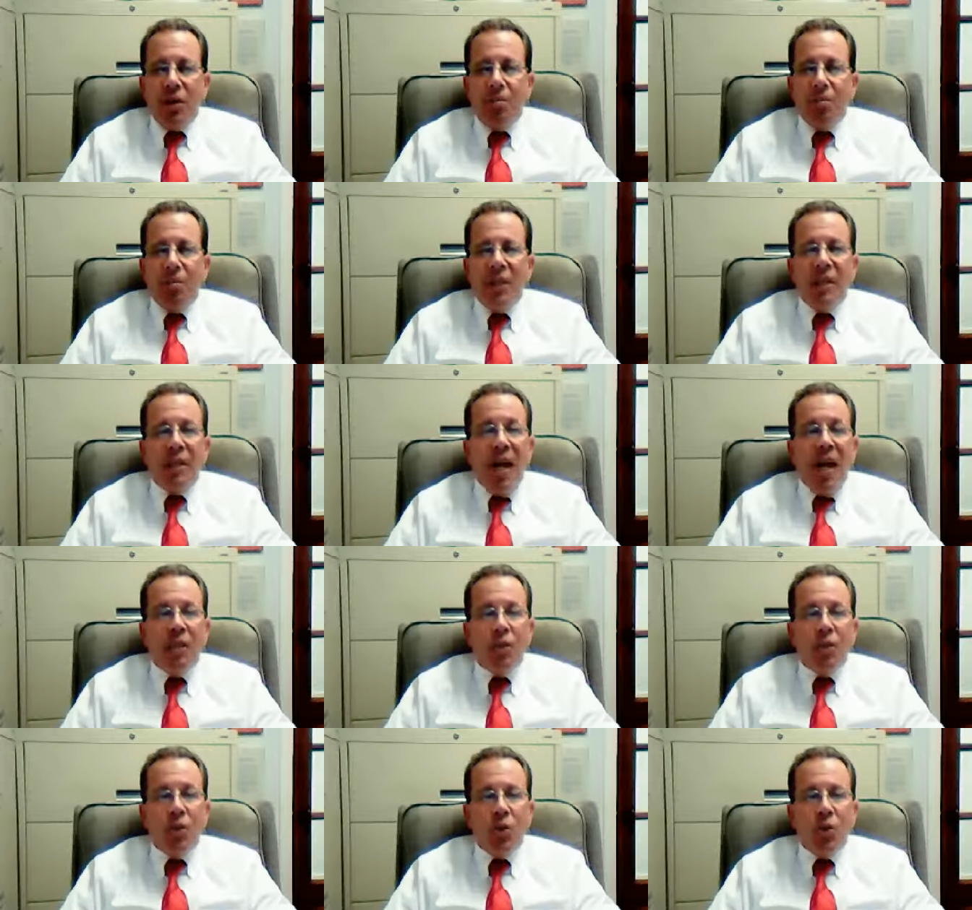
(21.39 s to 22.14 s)
but
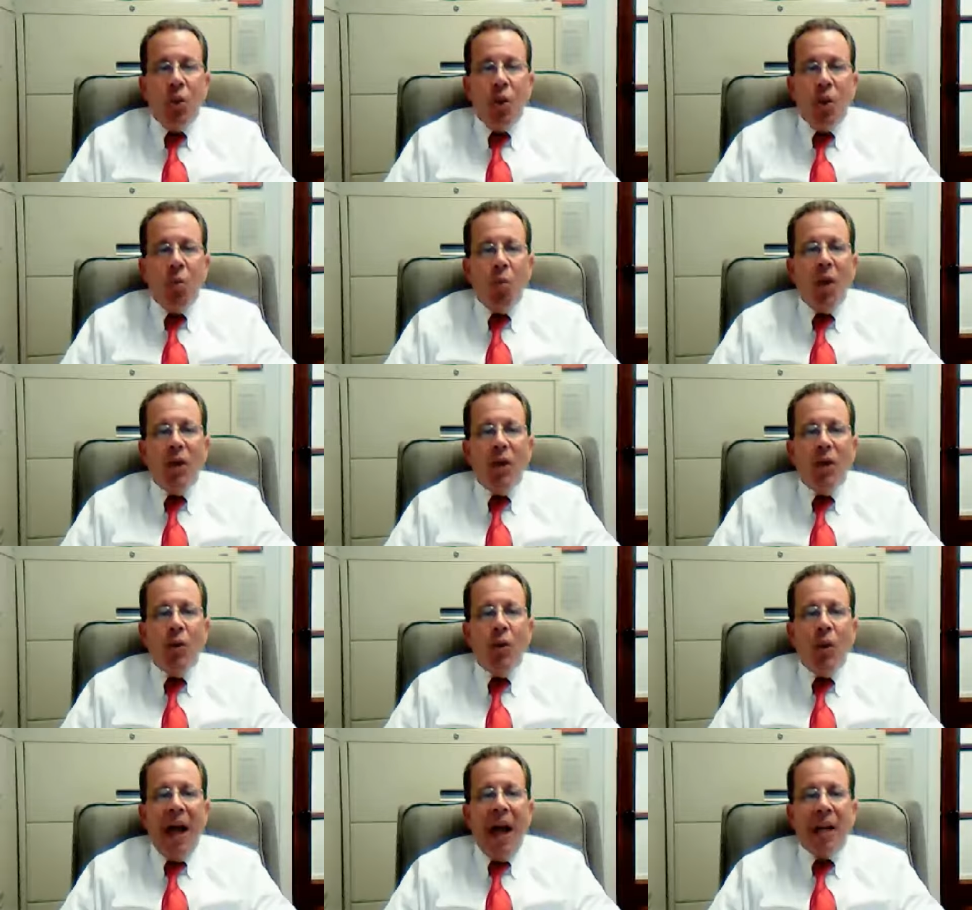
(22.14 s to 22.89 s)
not sure what
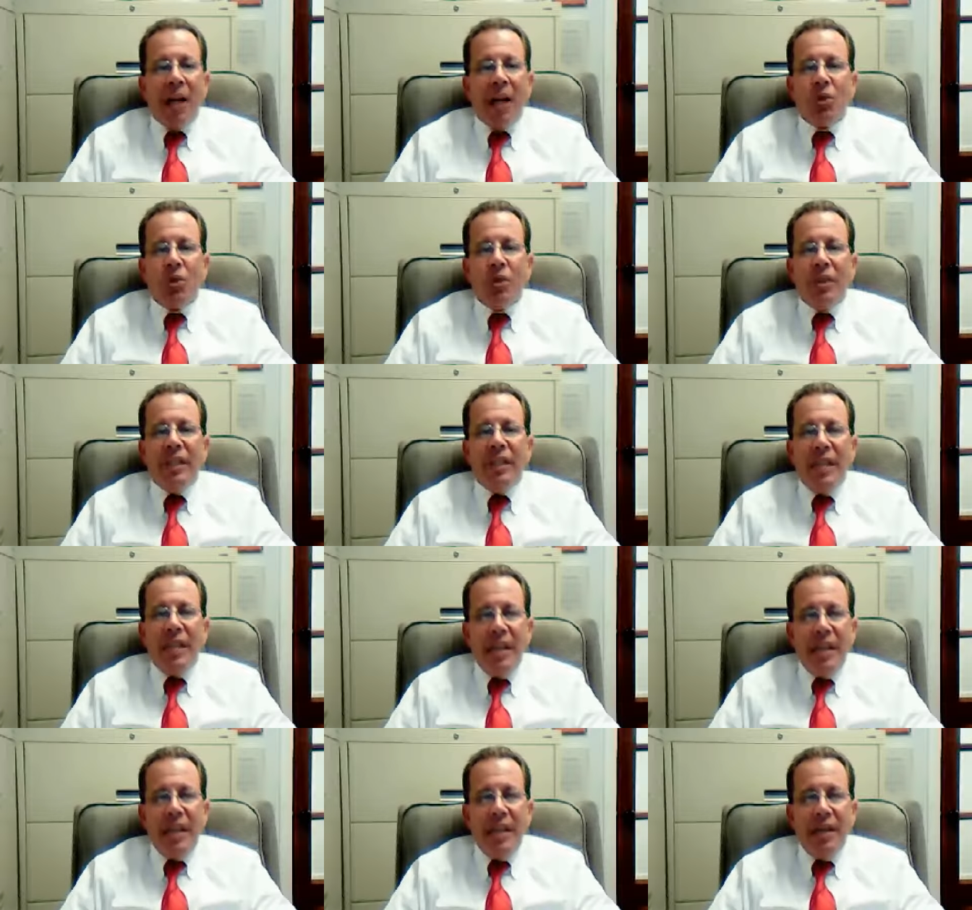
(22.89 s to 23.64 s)
you actually
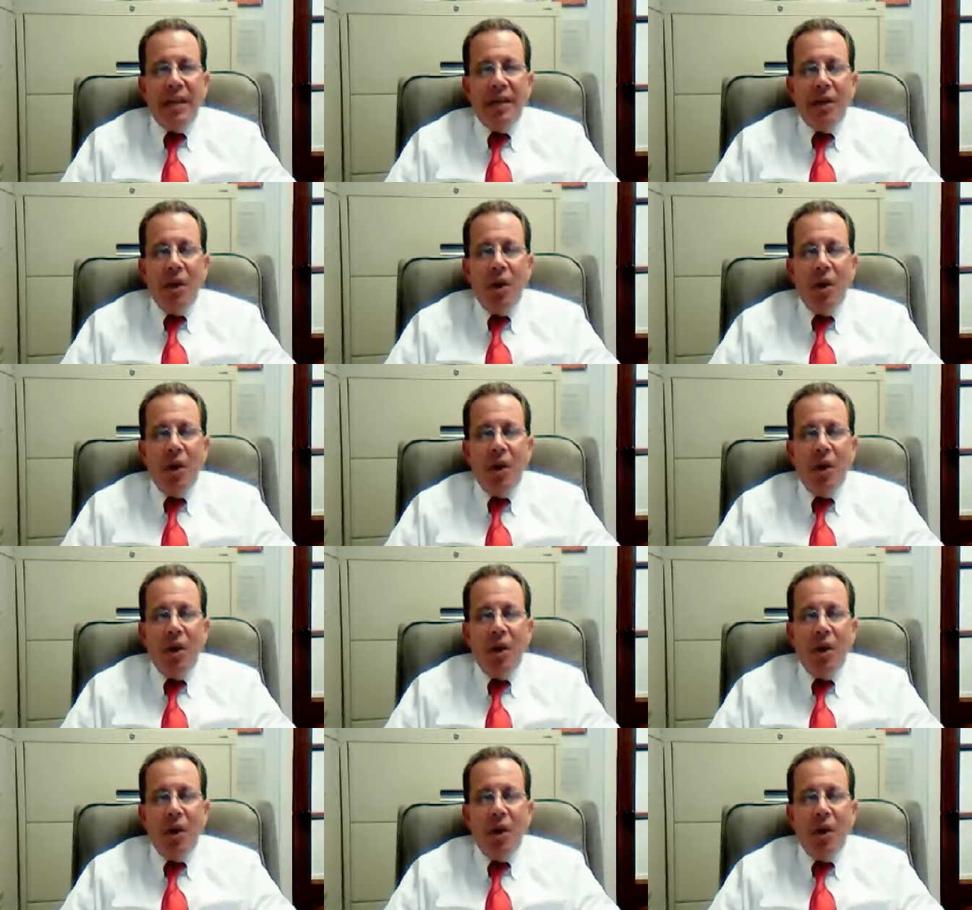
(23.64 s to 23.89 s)
need